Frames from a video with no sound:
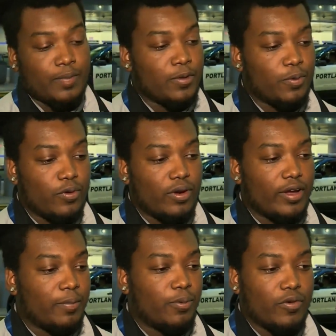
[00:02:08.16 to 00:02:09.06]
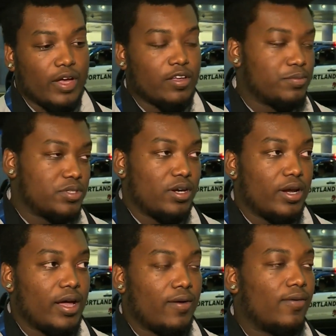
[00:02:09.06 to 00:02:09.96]
of people at the airport that comes in
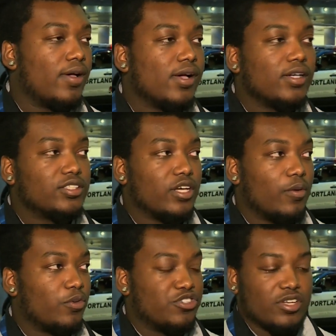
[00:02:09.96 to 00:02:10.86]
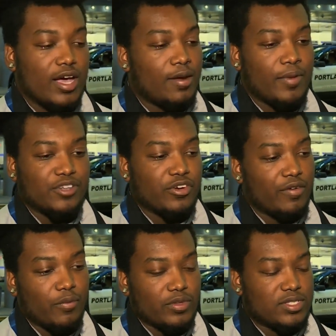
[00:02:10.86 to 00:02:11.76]
and out, so we just got to make sure
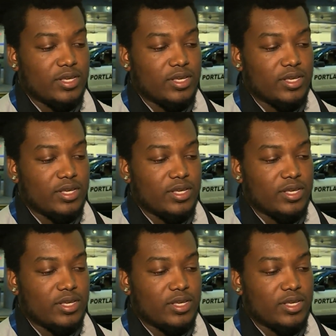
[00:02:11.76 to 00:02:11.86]
everyone's